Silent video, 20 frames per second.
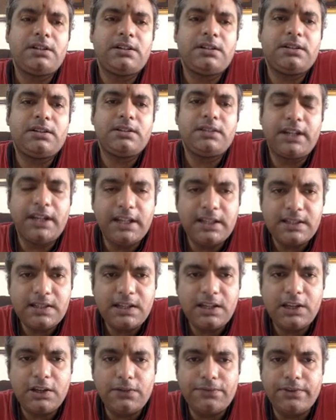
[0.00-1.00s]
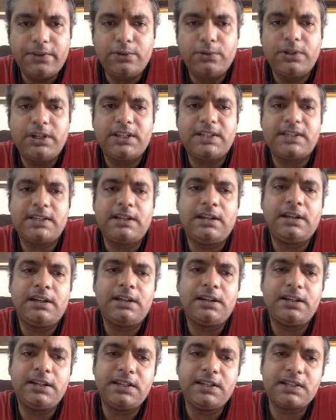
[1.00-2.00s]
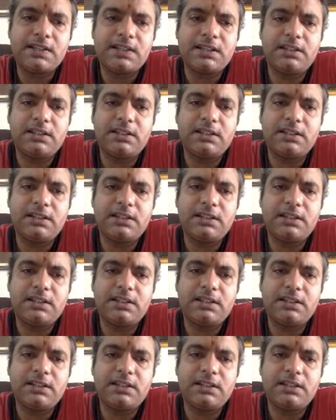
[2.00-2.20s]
the density of a unit cell is